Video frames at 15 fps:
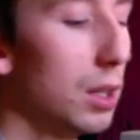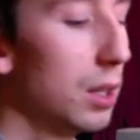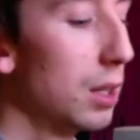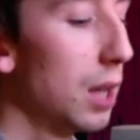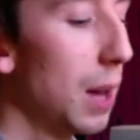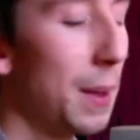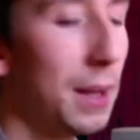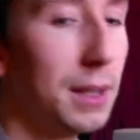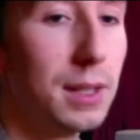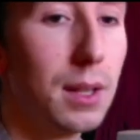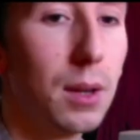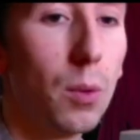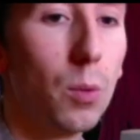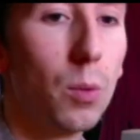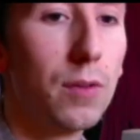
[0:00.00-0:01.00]
And then
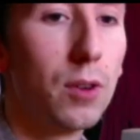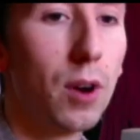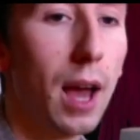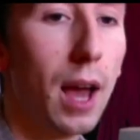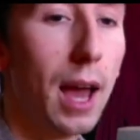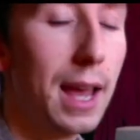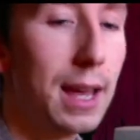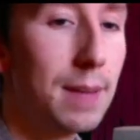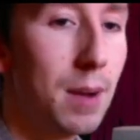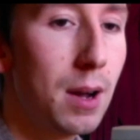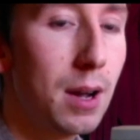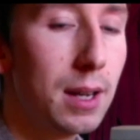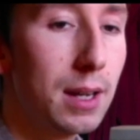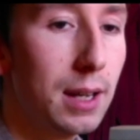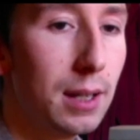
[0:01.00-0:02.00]
we've got A
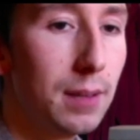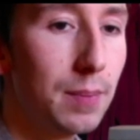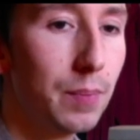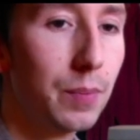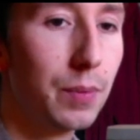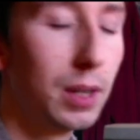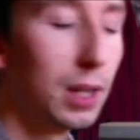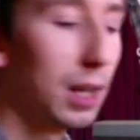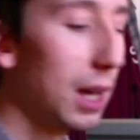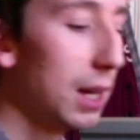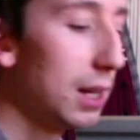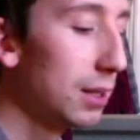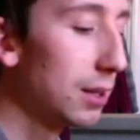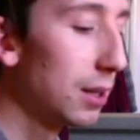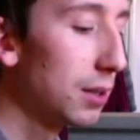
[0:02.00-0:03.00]
minor,
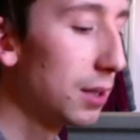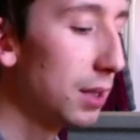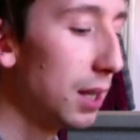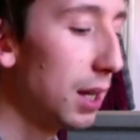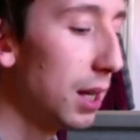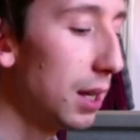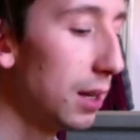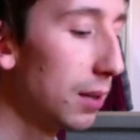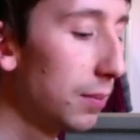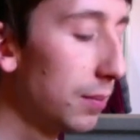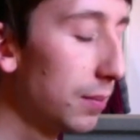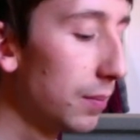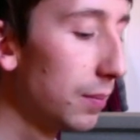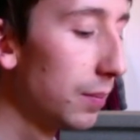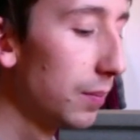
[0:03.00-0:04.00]
okay? So C
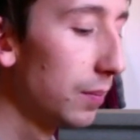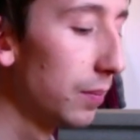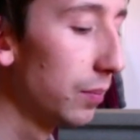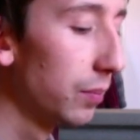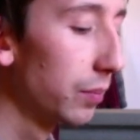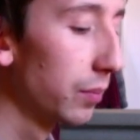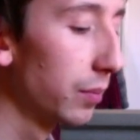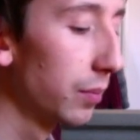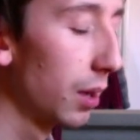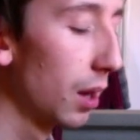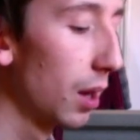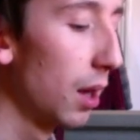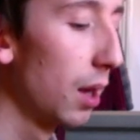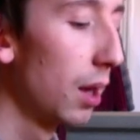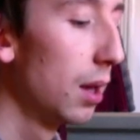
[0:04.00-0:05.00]

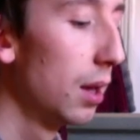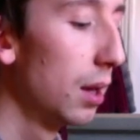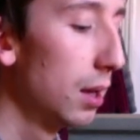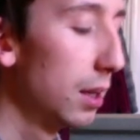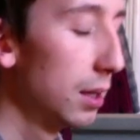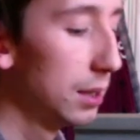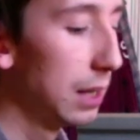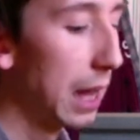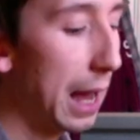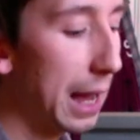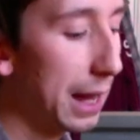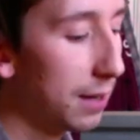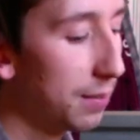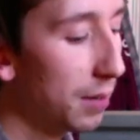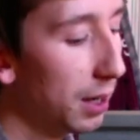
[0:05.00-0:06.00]
to
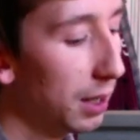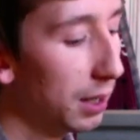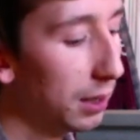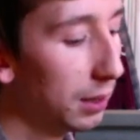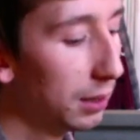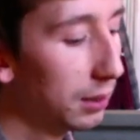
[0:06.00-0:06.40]
A minor.